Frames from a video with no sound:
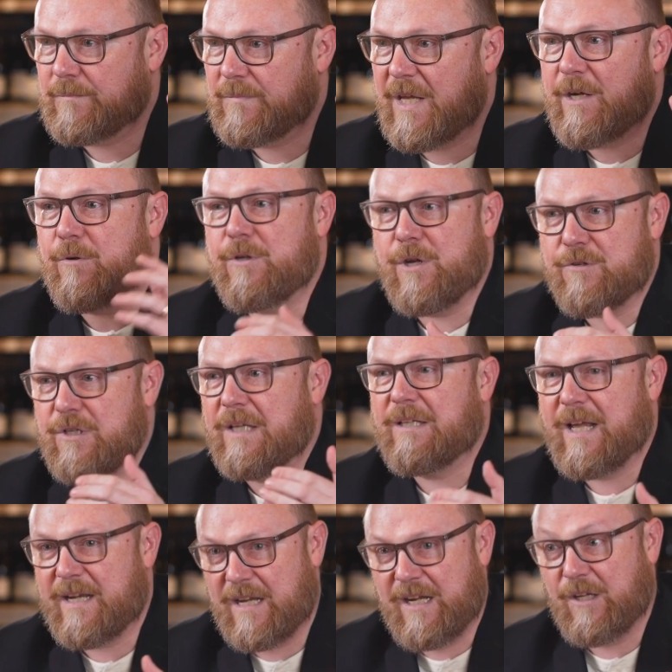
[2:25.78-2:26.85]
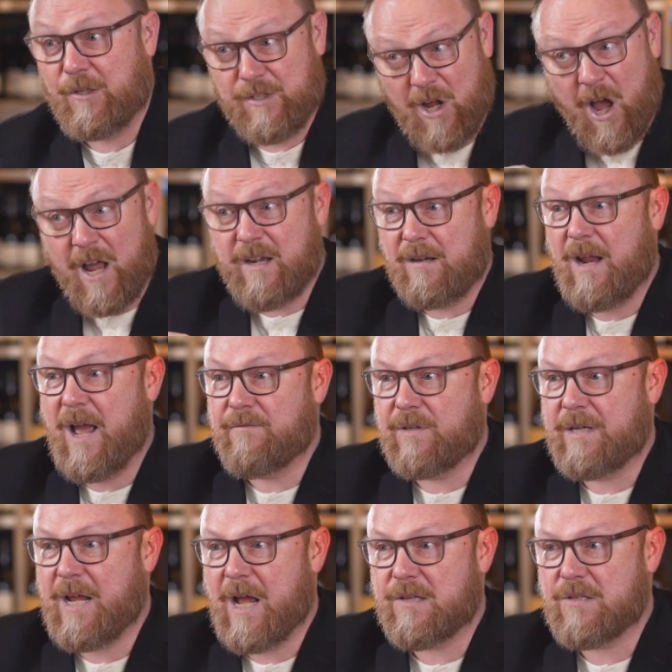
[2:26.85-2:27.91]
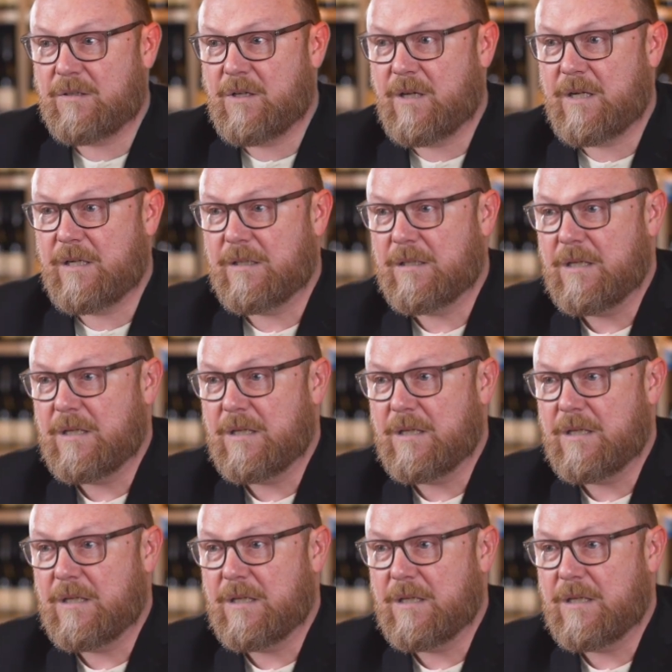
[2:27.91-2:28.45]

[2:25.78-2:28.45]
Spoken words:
They don't usually let a hill not have a castle on it.